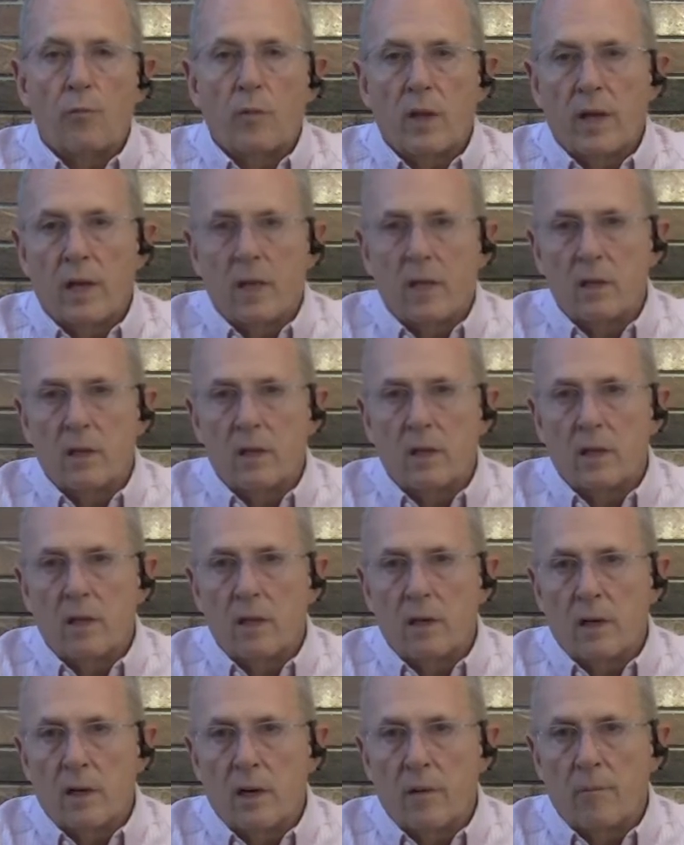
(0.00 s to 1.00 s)
and
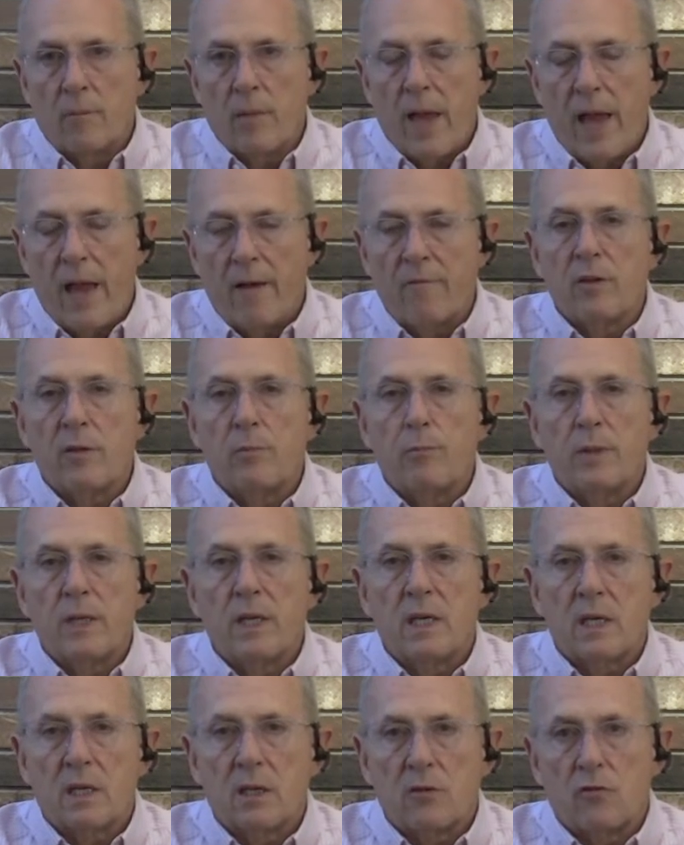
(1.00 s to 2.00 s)
have it
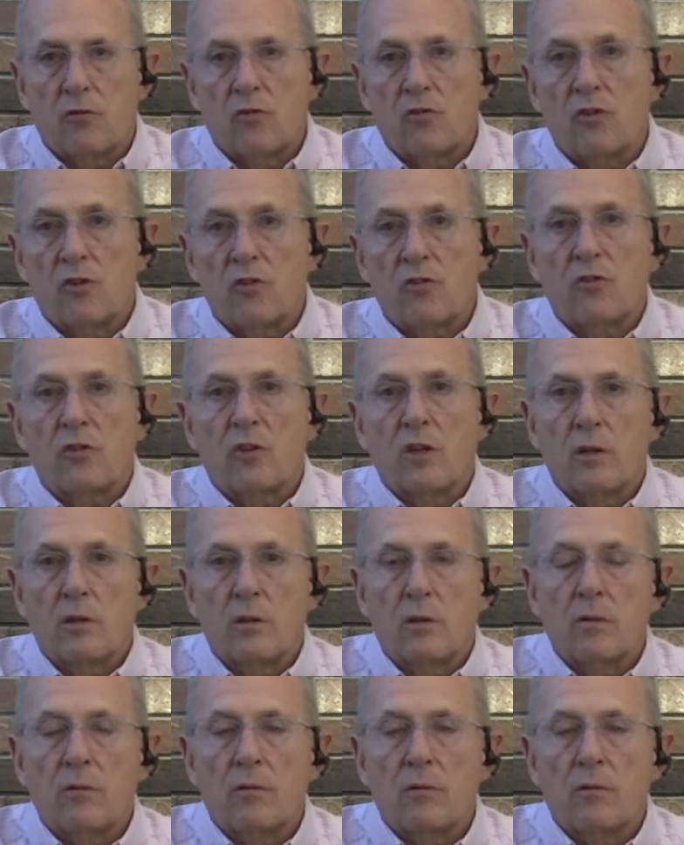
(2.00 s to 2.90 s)
be consistent